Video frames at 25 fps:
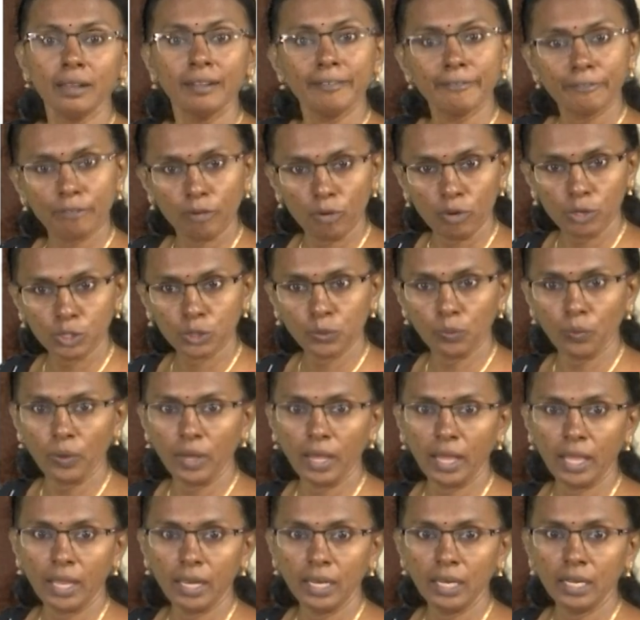Fourth
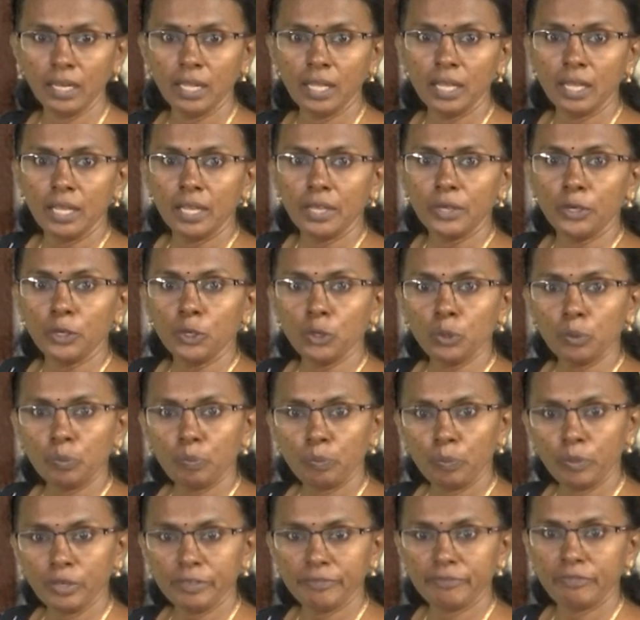one, you
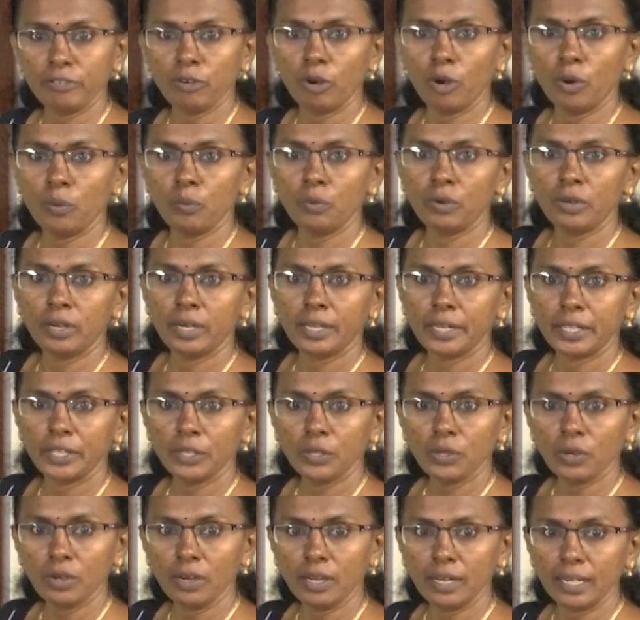put forward
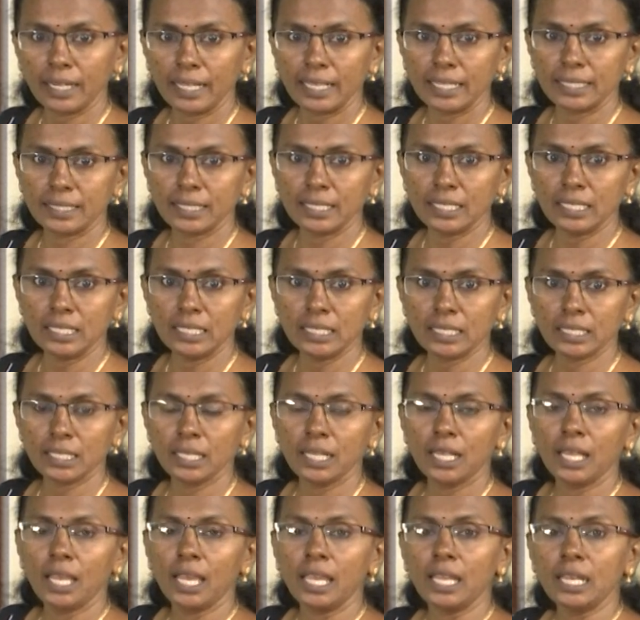your reasons
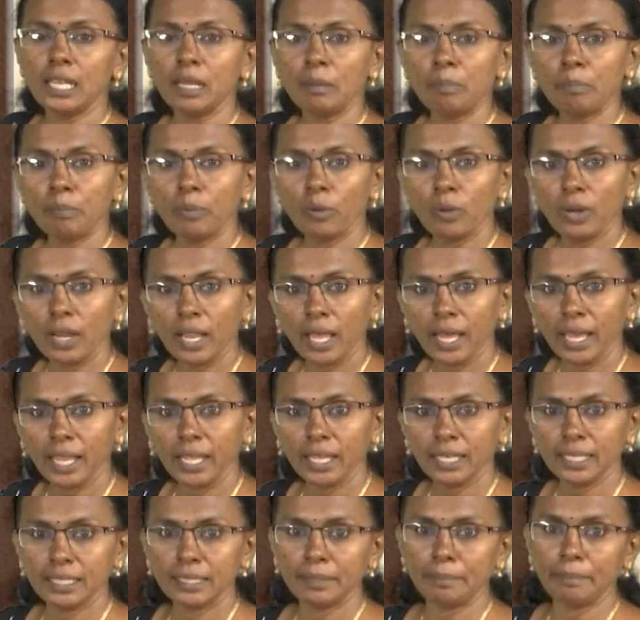in a
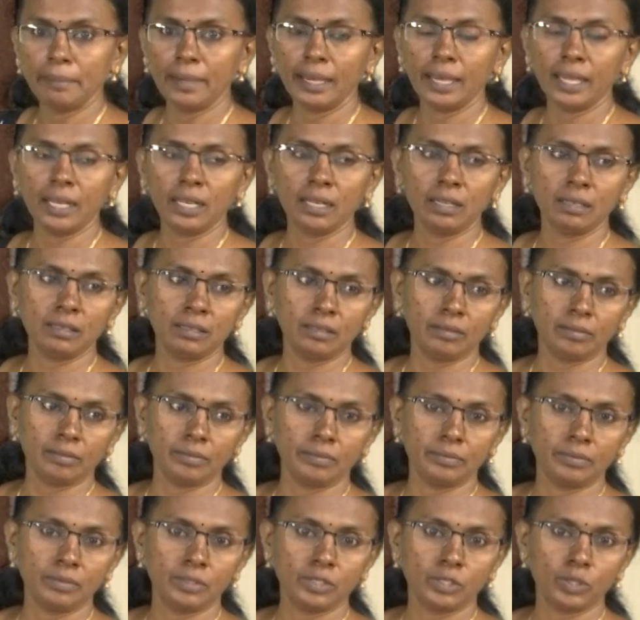polite manner.
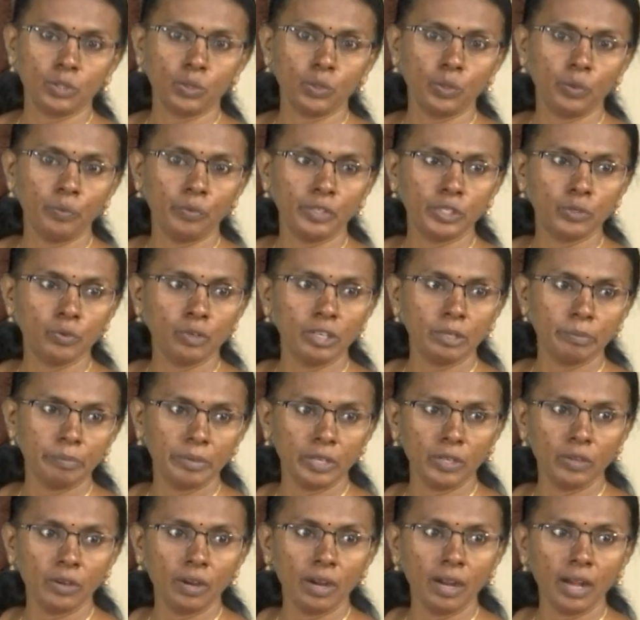So, which will be
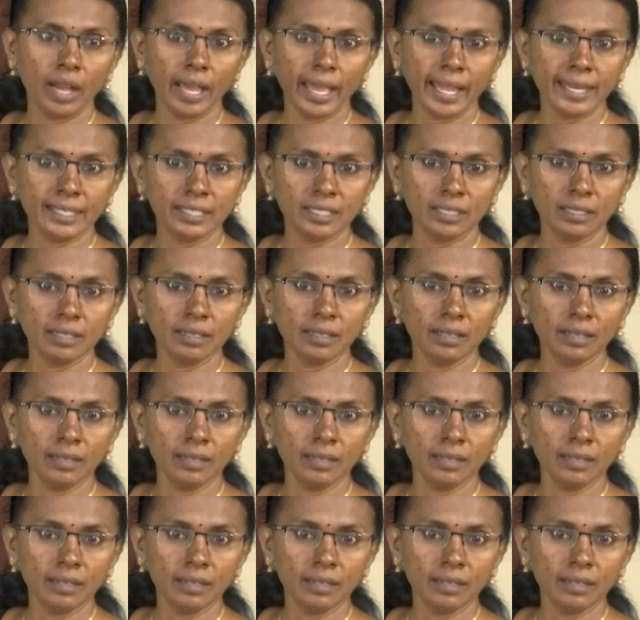your answer?